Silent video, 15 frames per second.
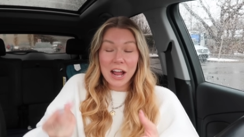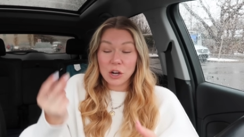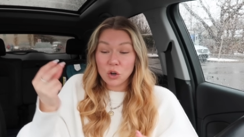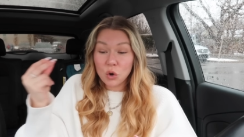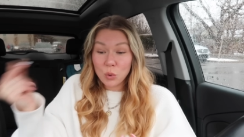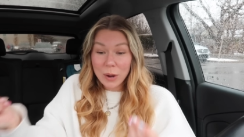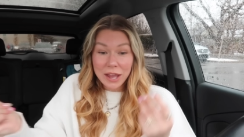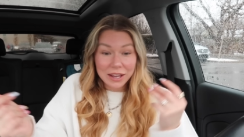and
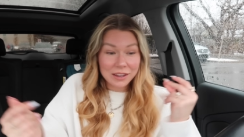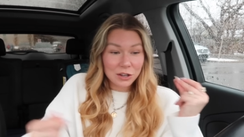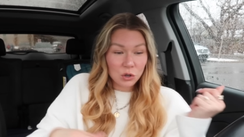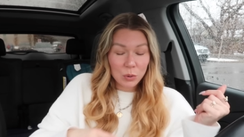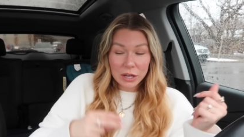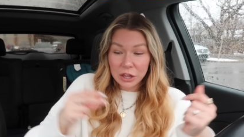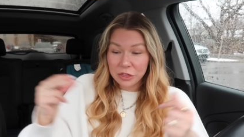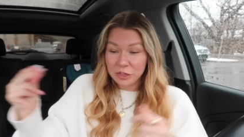quick,
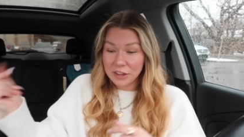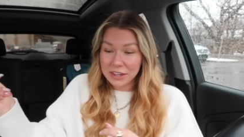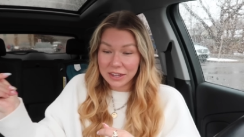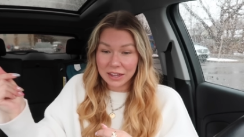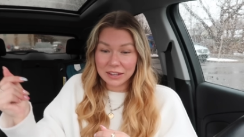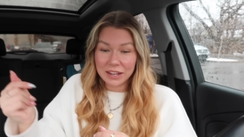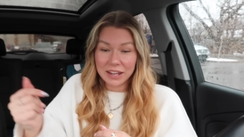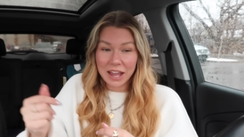quick
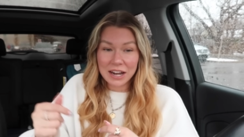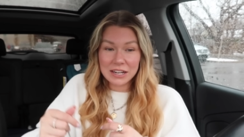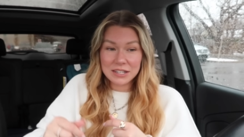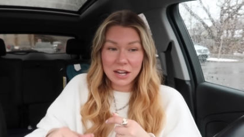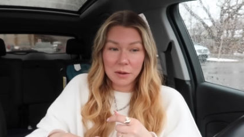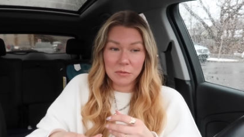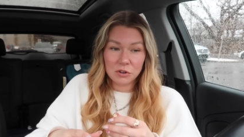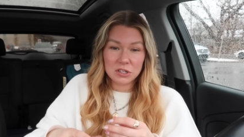thinking. Like
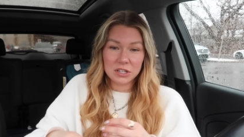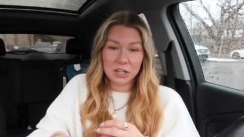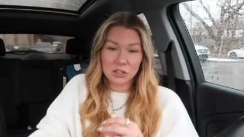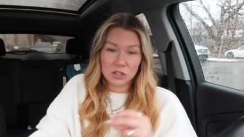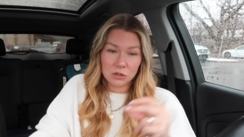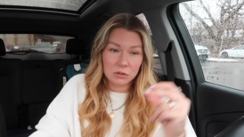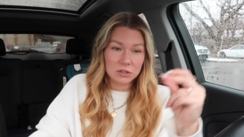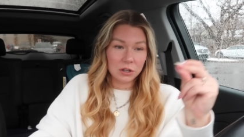anytime there's an
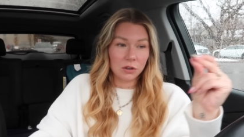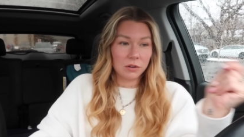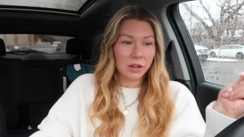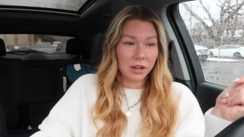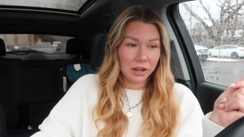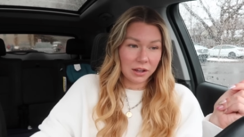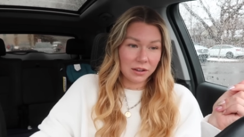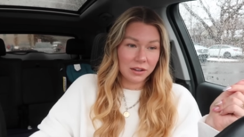issue, it's like,
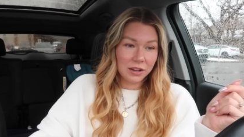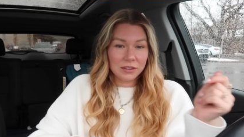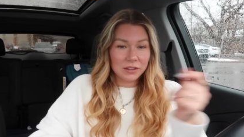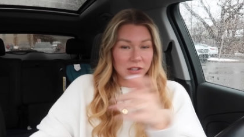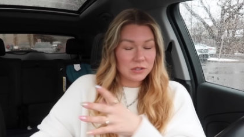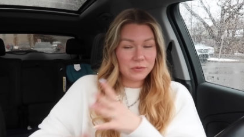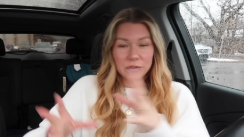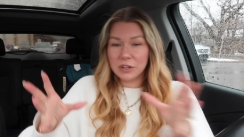okay,
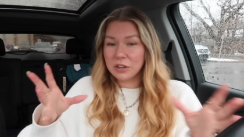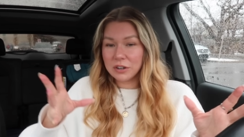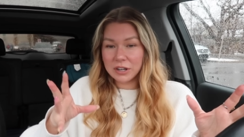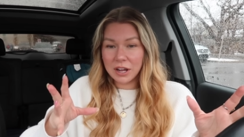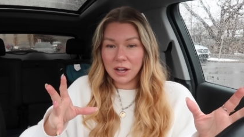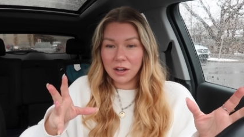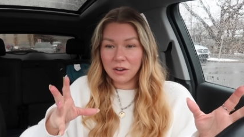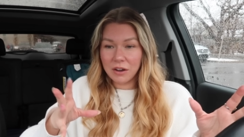let's figure it
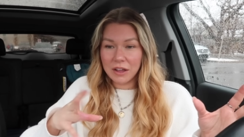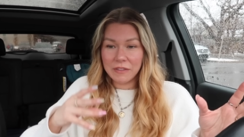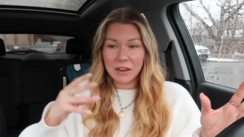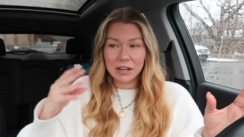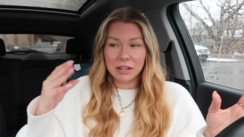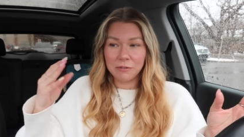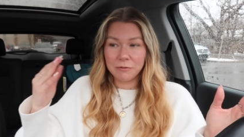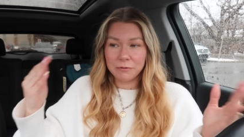out. And
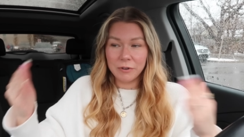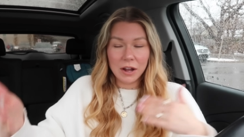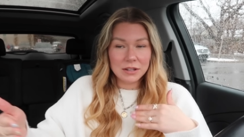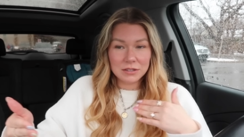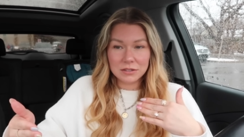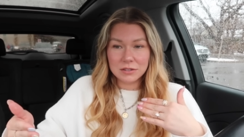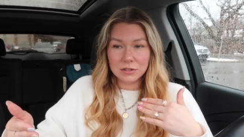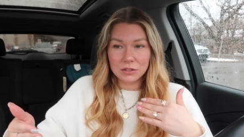then he
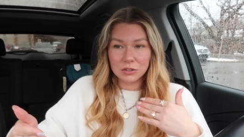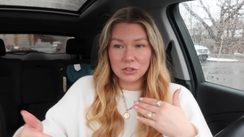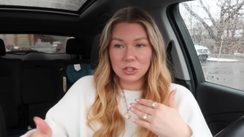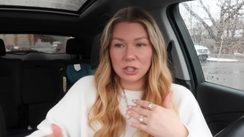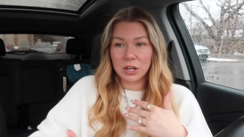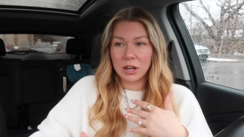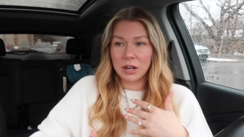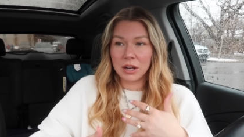finds a
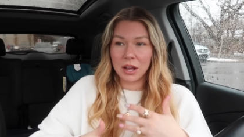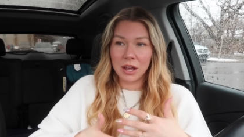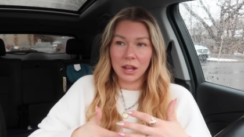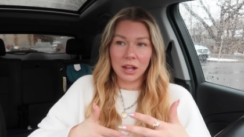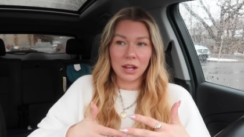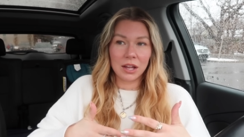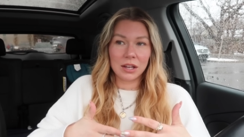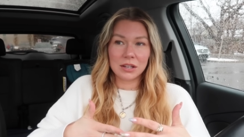solution
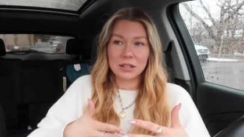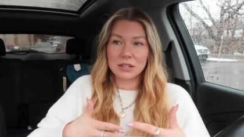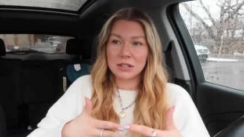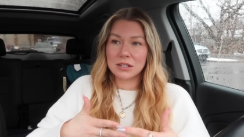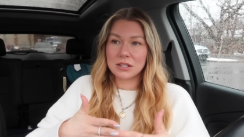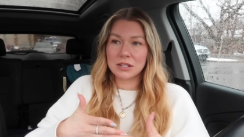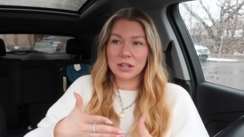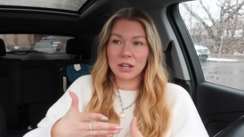
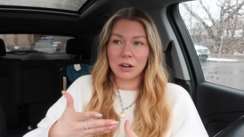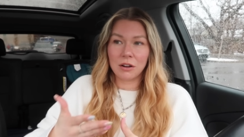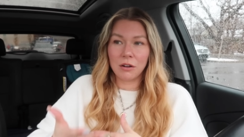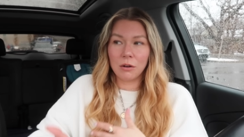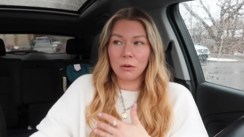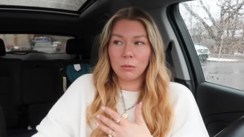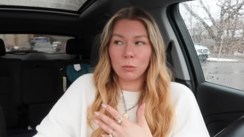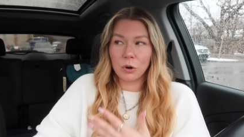and it
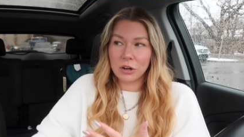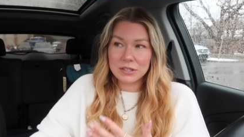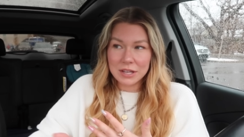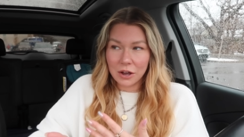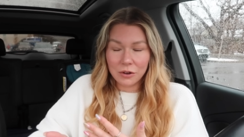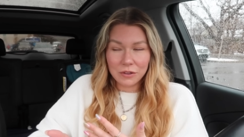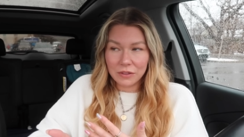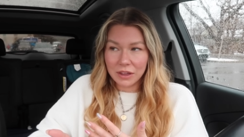all works
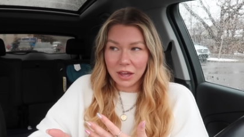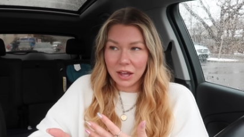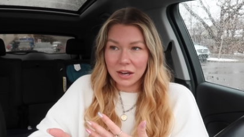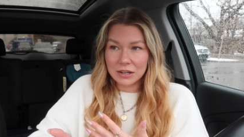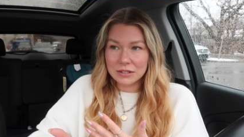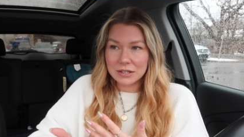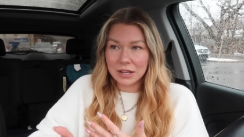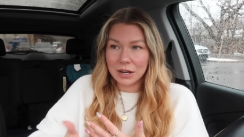out in the
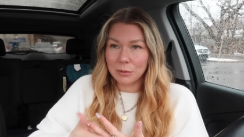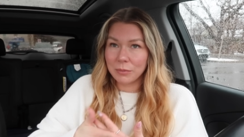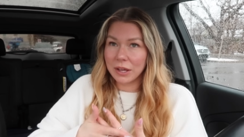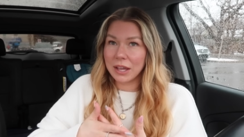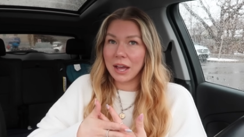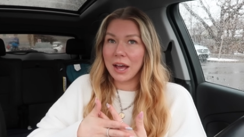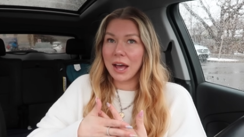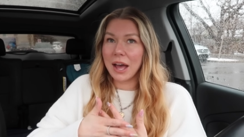end. And I'm
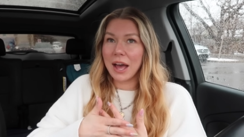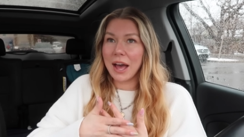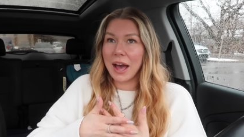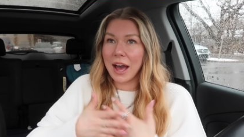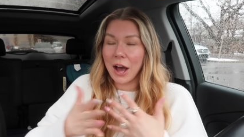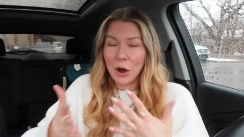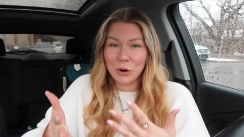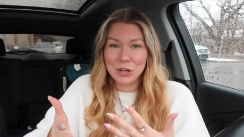like,
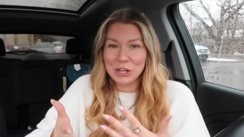how